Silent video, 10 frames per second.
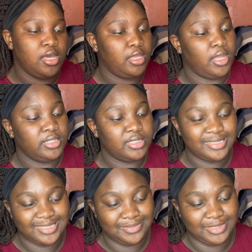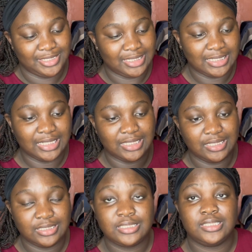y'all sent it to me just like
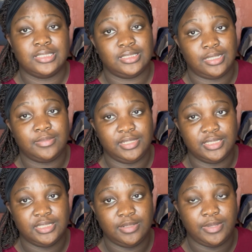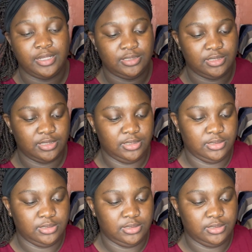this and I'm gonna send it back to you.